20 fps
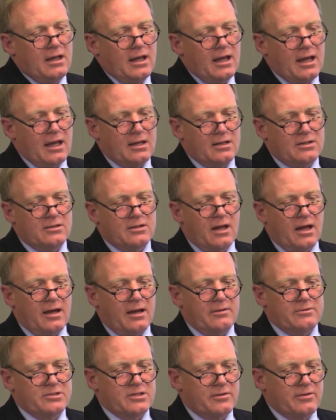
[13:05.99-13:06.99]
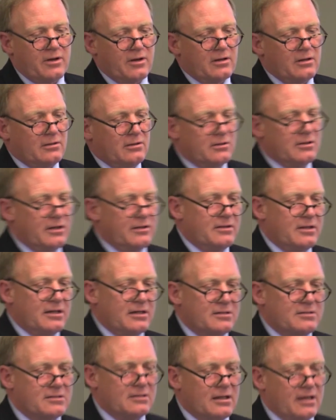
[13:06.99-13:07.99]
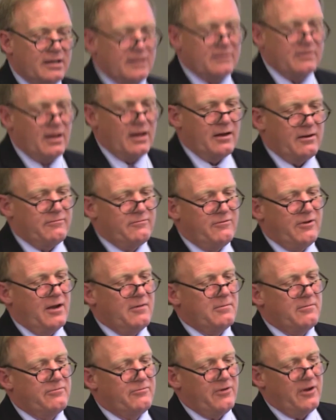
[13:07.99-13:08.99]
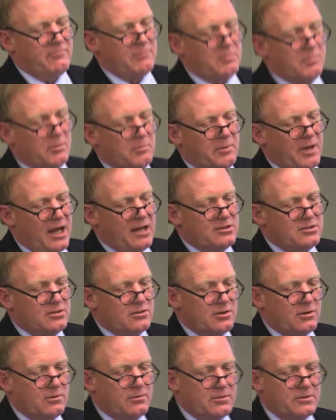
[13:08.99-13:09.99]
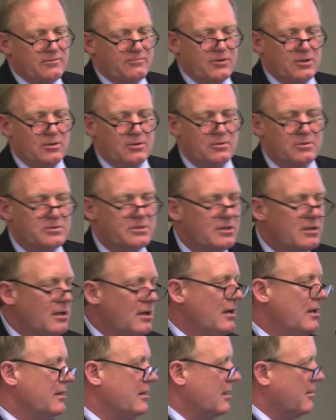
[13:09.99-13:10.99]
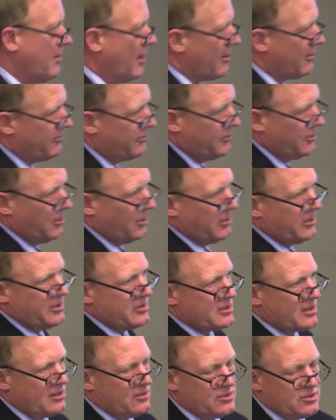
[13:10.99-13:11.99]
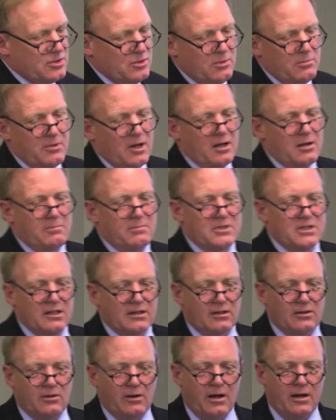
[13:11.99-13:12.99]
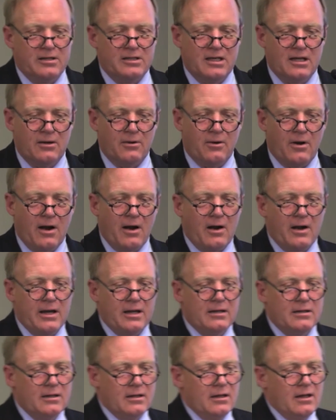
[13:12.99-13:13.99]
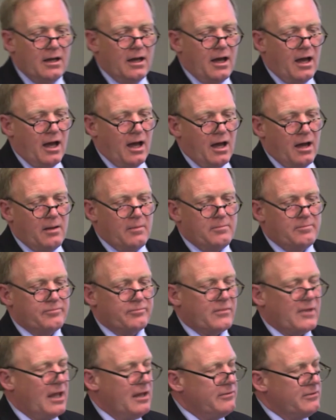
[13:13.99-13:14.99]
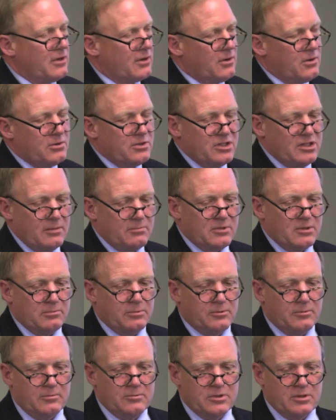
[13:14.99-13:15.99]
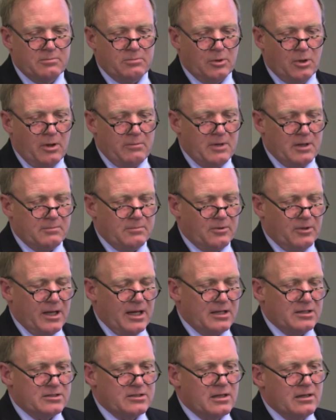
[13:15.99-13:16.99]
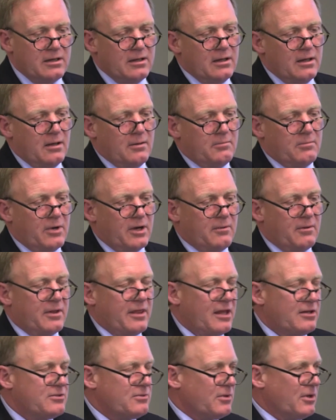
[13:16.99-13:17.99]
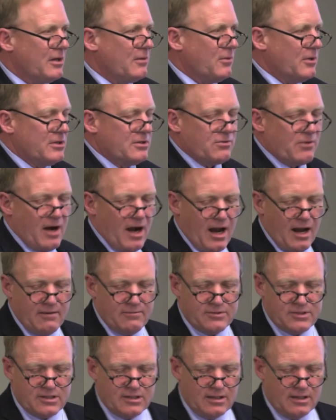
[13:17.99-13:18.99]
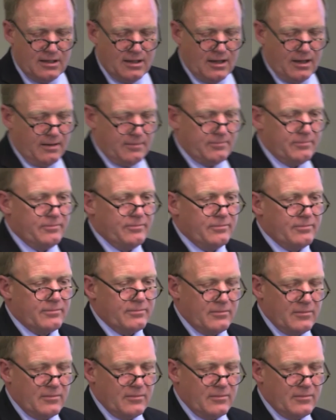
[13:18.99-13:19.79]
And so they're going to look at things like favorable passenger reviews, the amount of fuel that's consumed on a particular itinerary, and their own ship deployment plans. But anyway, that's really what drives the